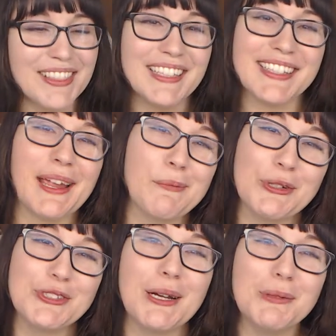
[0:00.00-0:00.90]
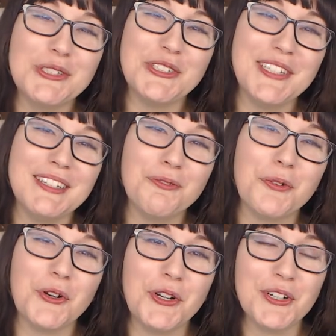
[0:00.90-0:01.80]
That's Camgirl Troubleshooting
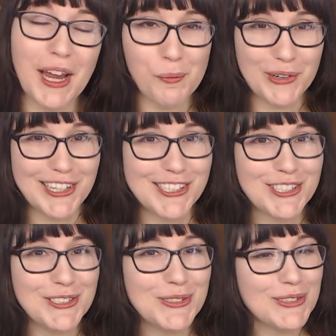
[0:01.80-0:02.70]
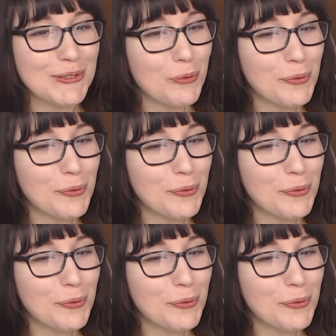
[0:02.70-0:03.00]
for camera issues.